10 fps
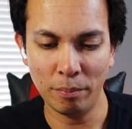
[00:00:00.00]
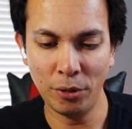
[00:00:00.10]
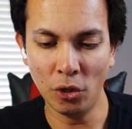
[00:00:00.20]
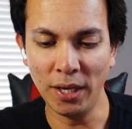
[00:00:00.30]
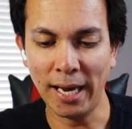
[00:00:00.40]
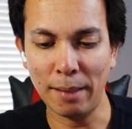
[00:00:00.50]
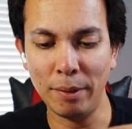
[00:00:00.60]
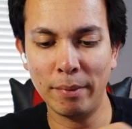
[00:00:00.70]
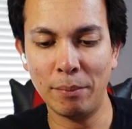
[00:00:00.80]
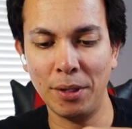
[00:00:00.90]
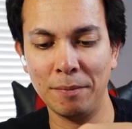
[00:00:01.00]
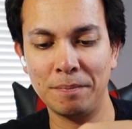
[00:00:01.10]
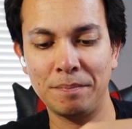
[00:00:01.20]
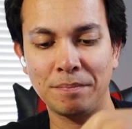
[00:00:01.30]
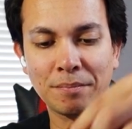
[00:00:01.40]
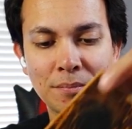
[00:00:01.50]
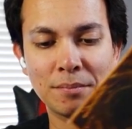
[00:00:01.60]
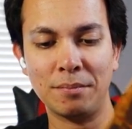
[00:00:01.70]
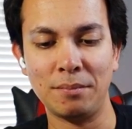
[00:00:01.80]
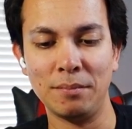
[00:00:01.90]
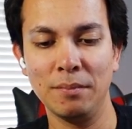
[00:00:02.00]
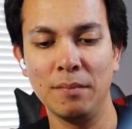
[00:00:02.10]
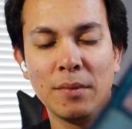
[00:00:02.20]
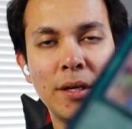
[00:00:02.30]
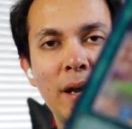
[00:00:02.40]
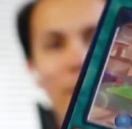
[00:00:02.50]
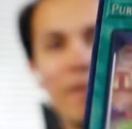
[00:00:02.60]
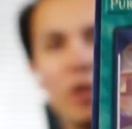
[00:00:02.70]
purely happy memory. And we have